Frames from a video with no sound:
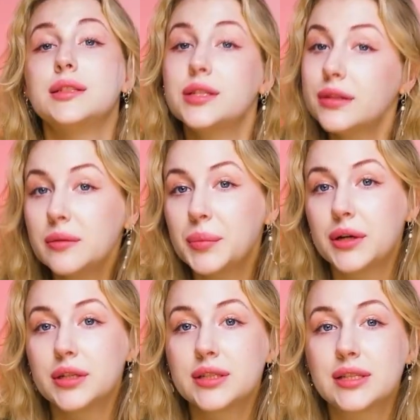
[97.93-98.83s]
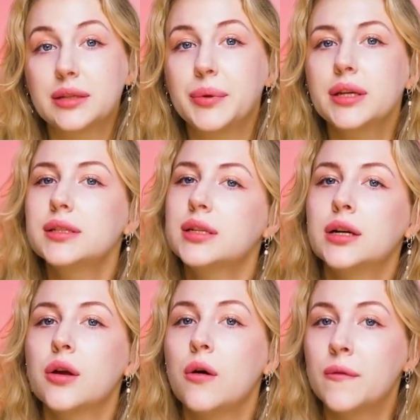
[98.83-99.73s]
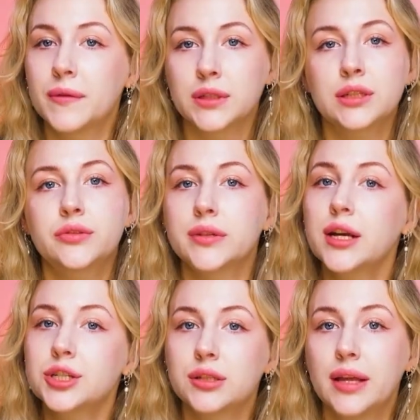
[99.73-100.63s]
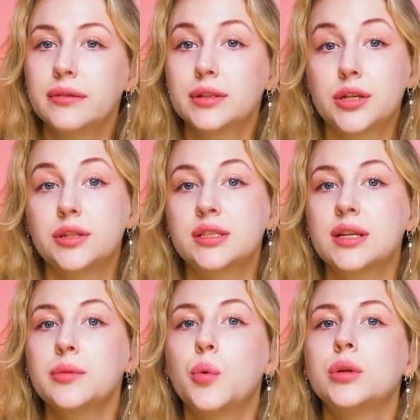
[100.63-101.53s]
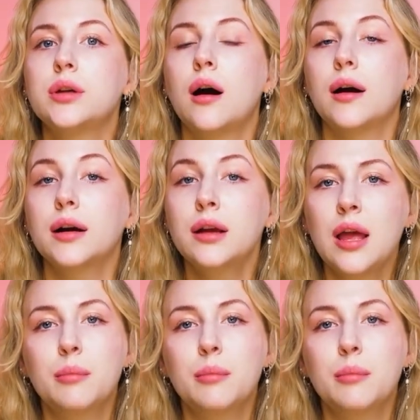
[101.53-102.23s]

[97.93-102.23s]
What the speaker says: The two components that we can start off on an introduction level to understand what are